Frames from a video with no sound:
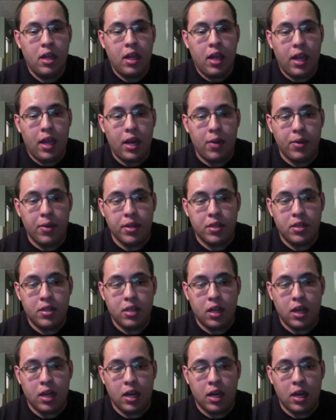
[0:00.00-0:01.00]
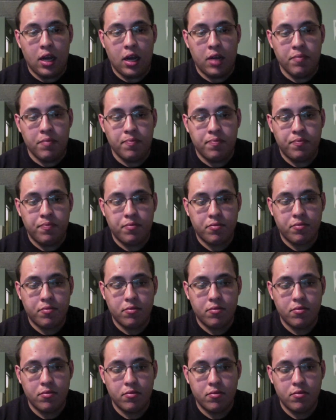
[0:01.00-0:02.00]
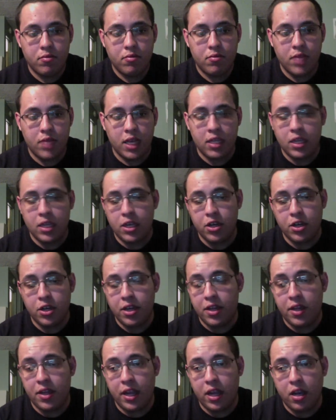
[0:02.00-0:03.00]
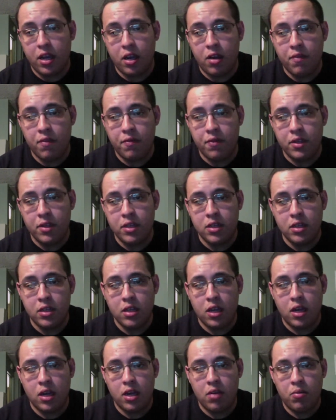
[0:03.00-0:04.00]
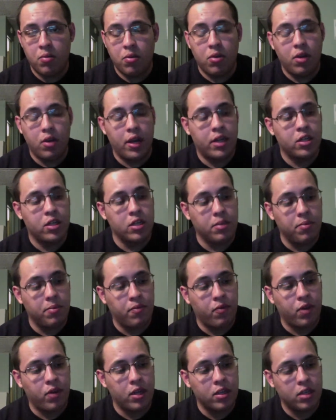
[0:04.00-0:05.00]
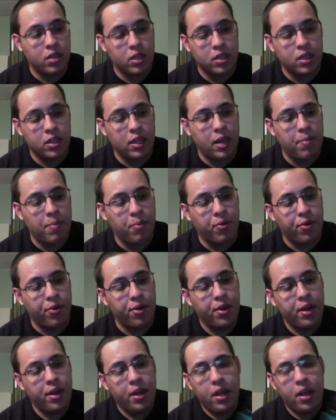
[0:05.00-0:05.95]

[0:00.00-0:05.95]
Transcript: Anyways, next thing you're going to think of is, well, actually, before I get to that part,